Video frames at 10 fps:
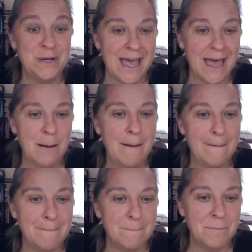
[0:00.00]
get
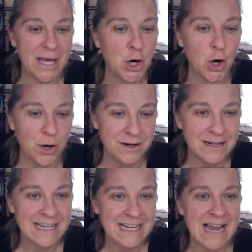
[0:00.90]
better,
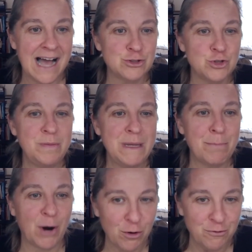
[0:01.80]
not to be
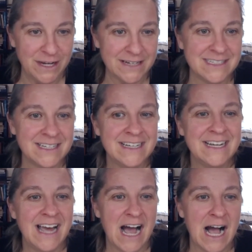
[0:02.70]
perfect.
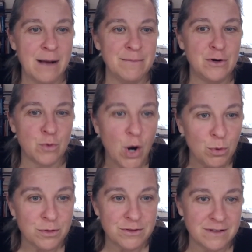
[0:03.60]

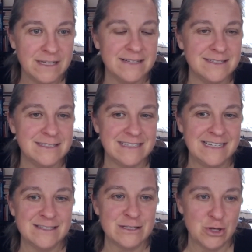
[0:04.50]
Growth is
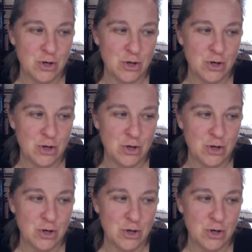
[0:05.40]
the